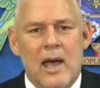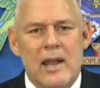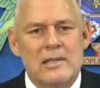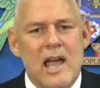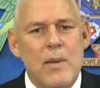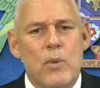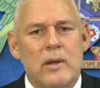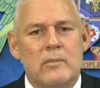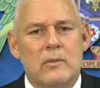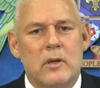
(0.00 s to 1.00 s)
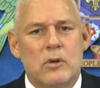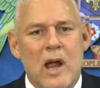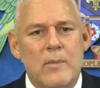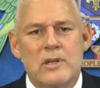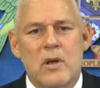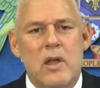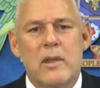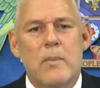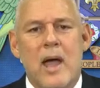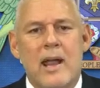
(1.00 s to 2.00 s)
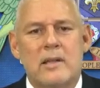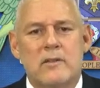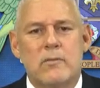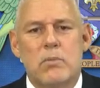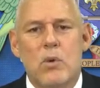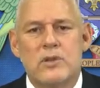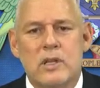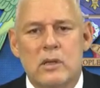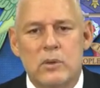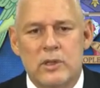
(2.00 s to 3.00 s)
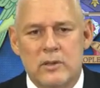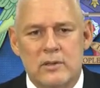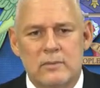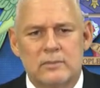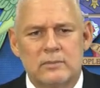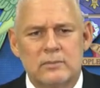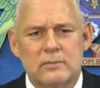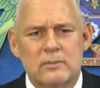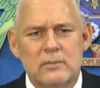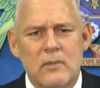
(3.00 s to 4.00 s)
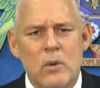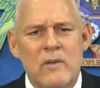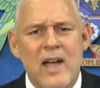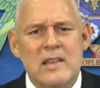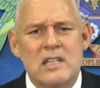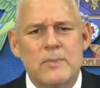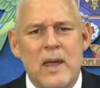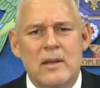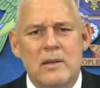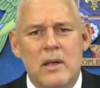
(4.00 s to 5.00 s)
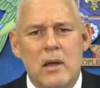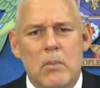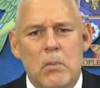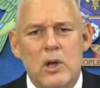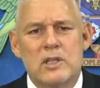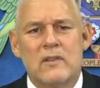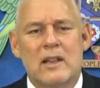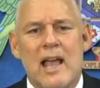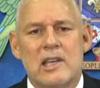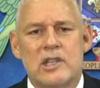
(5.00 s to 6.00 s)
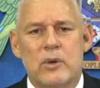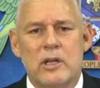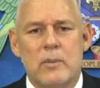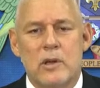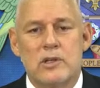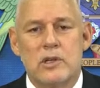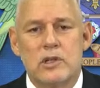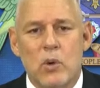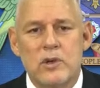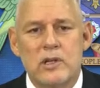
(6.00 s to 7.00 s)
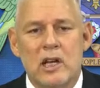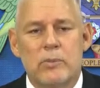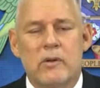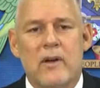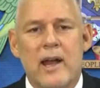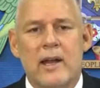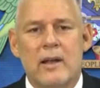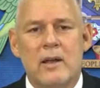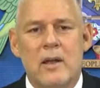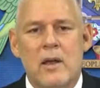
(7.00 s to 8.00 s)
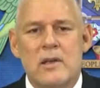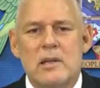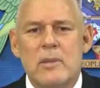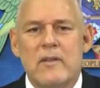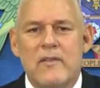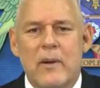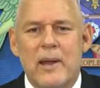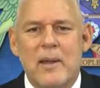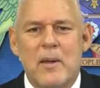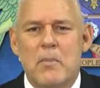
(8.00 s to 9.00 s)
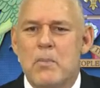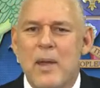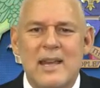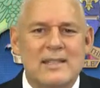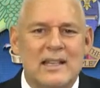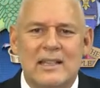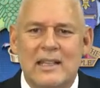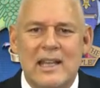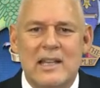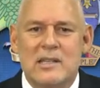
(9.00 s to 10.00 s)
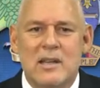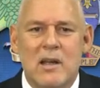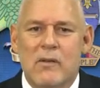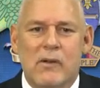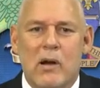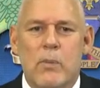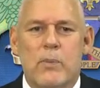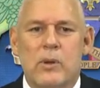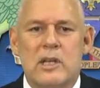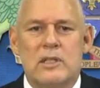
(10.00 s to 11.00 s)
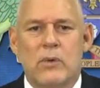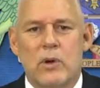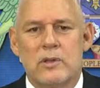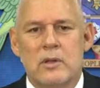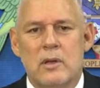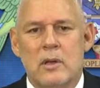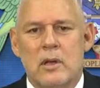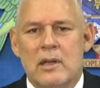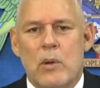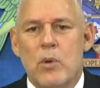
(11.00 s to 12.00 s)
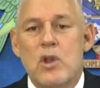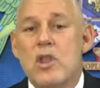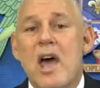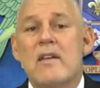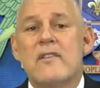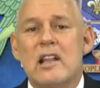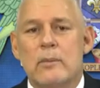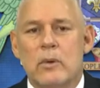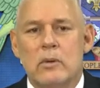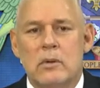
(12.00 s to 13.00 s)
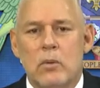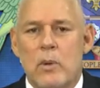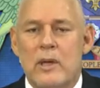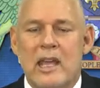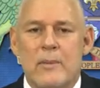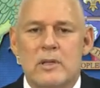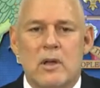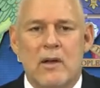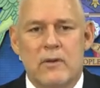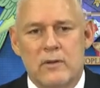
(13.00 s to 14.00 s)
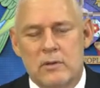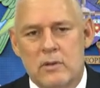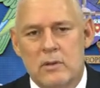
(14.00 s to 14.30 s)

At a time when crime is on the minds of most St. Lucians, we've had to spend much of the last 30 months sourcing and providing some of the very basic needs for our police force that were not available when we came into office.